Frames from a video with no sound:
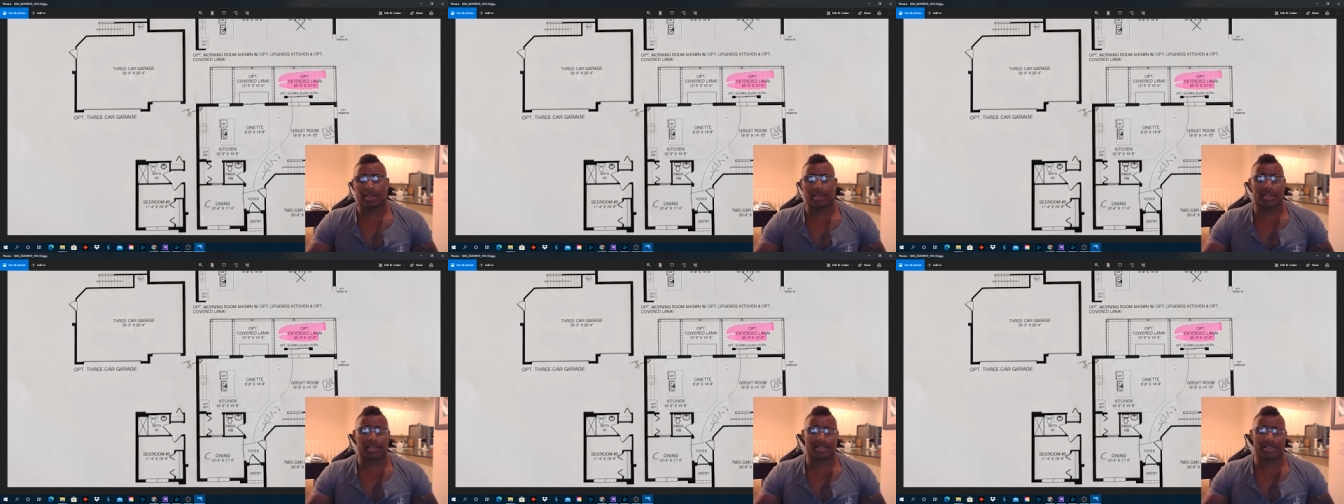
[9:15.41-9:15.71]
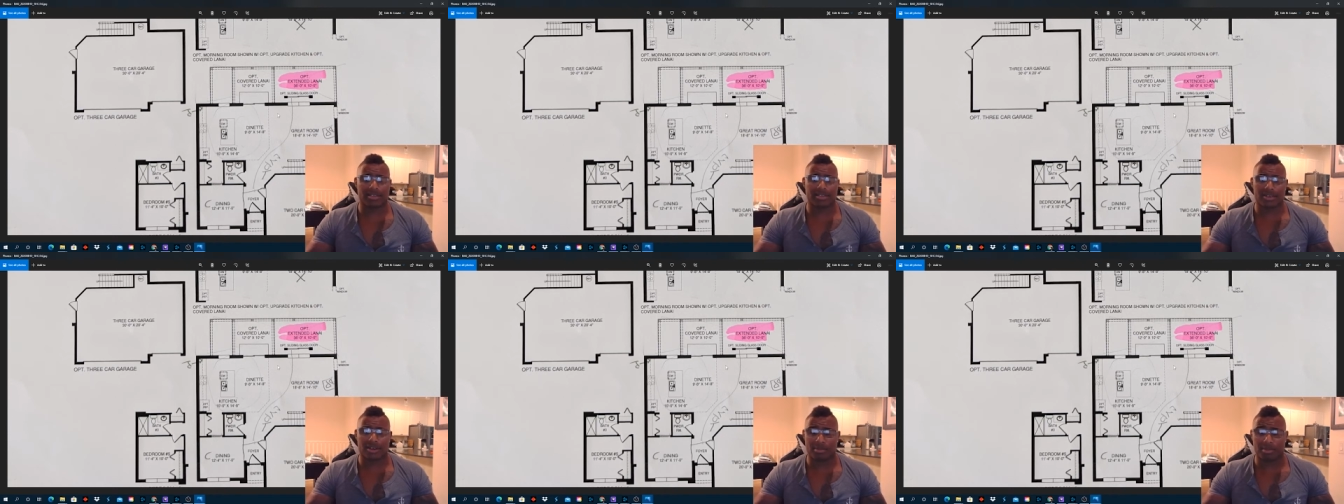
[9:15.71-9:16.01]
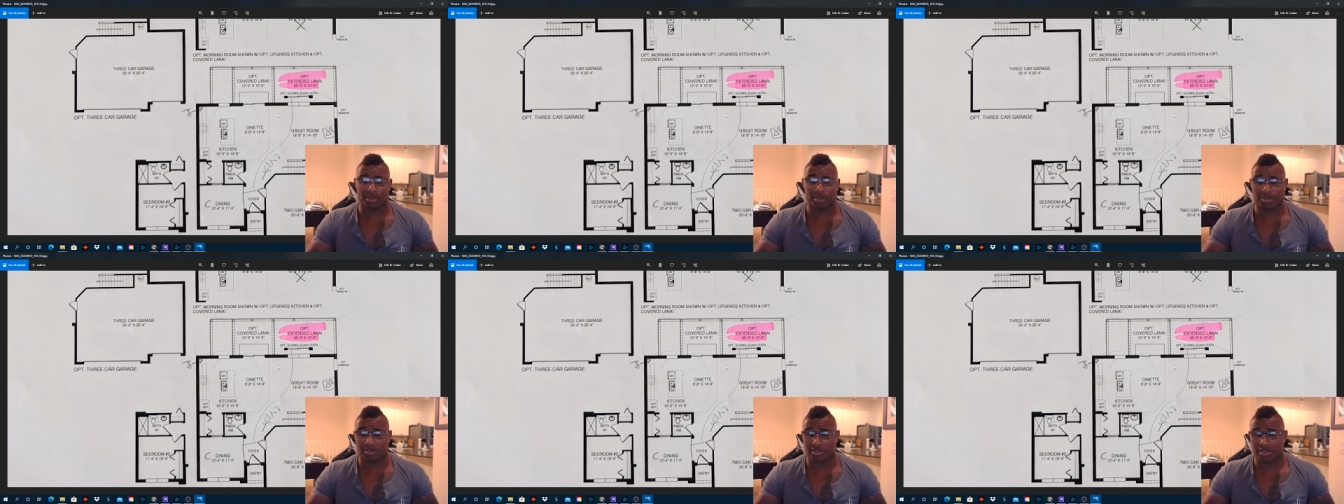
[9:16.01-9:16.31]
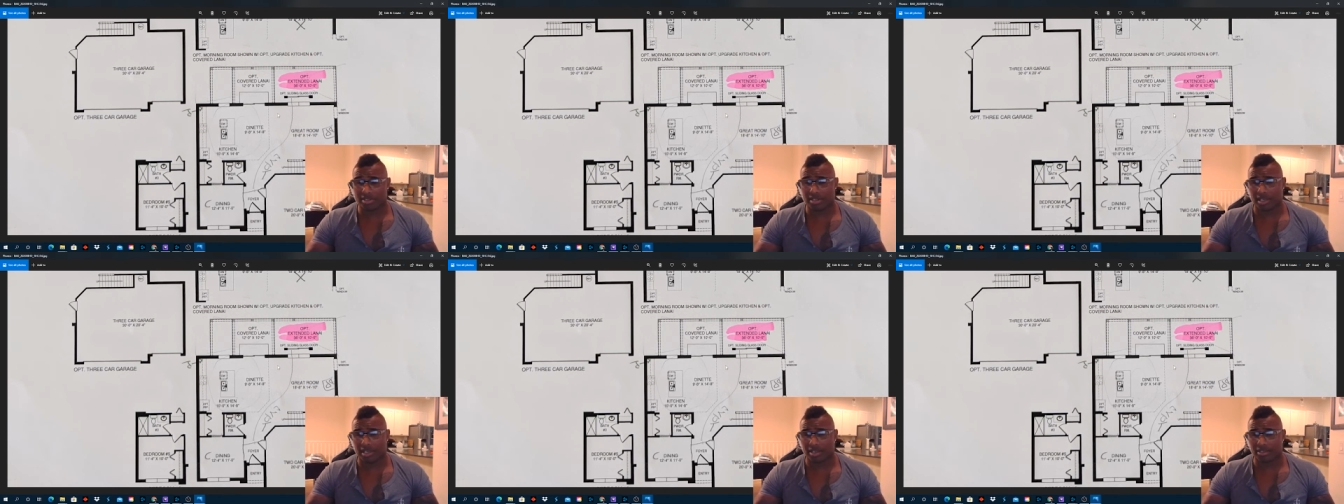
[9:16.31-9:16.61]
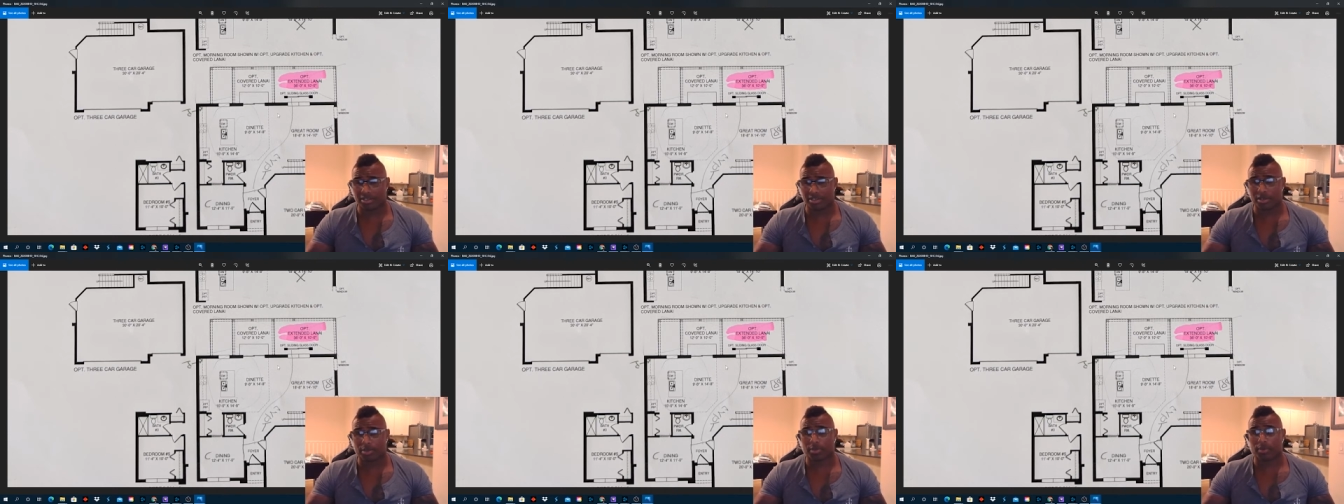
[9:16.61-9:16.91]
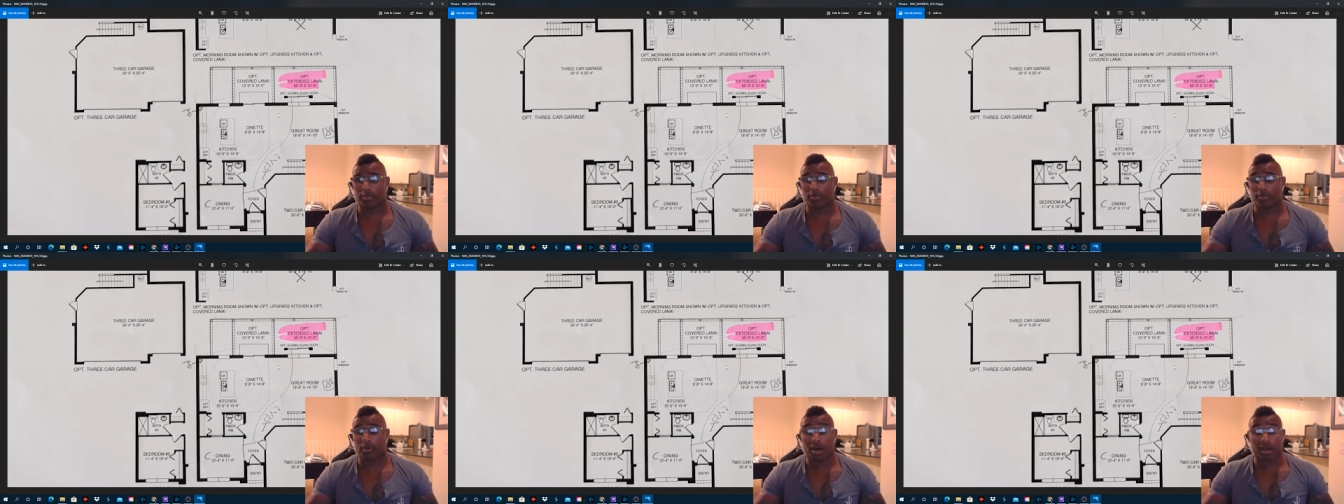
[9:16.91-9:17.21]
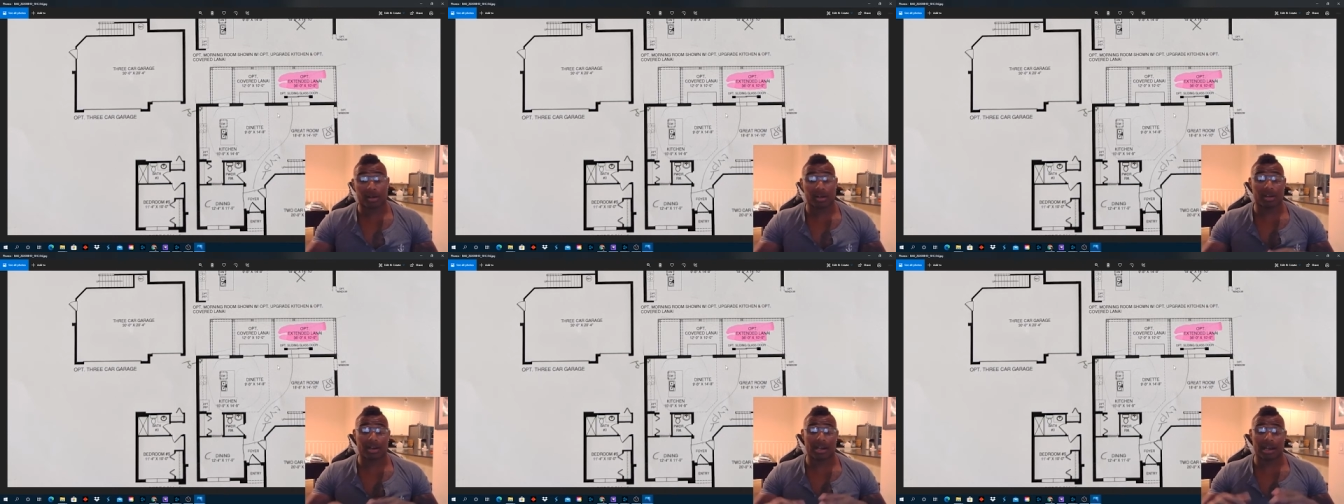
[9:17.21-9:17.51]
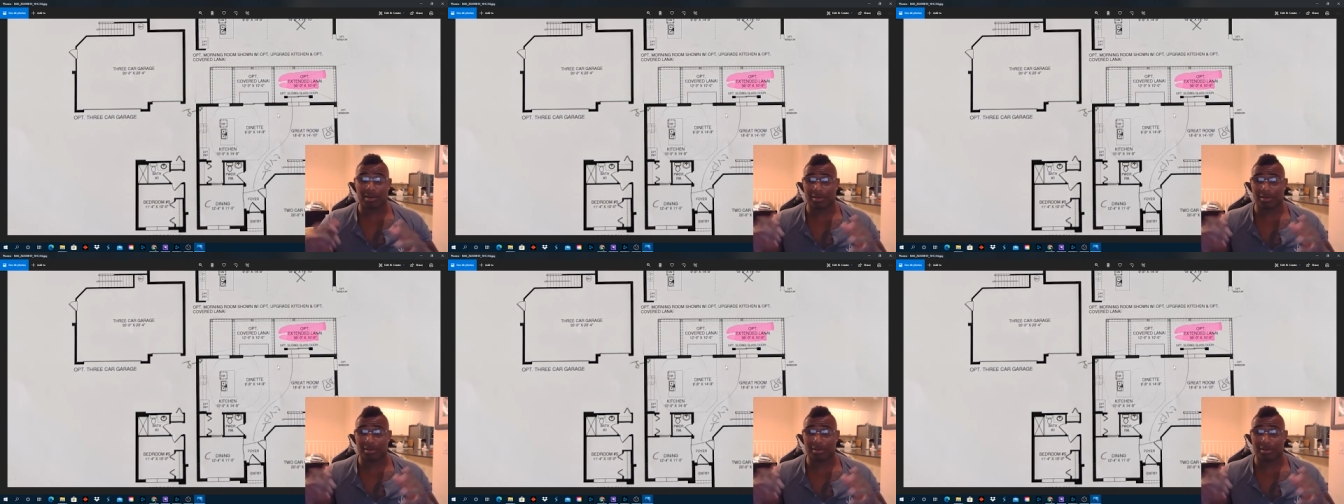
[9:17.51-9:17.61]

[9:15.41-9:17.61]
It's almost just like a strip of water.